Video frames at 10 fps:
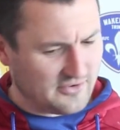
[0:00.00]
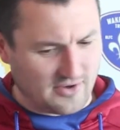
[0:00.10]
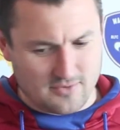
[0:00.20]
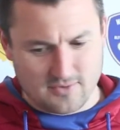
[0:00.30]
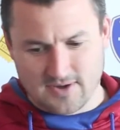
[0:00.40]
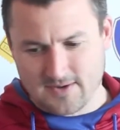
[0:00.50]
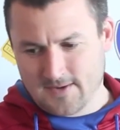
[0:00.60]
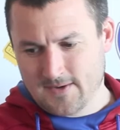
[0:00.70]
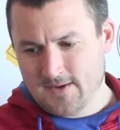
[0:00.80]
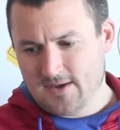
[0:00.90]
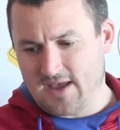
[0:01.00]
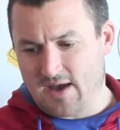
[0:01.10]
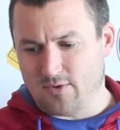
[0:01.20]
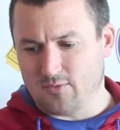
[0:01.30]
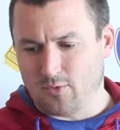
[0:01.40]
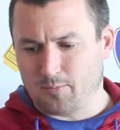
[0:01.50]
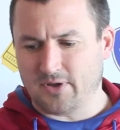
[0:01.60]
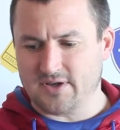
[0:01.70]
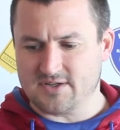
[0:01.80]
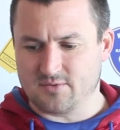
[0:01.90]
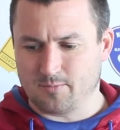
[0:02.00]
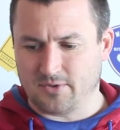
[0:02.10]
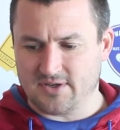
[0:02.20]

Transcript: So yeah, we're pleased. We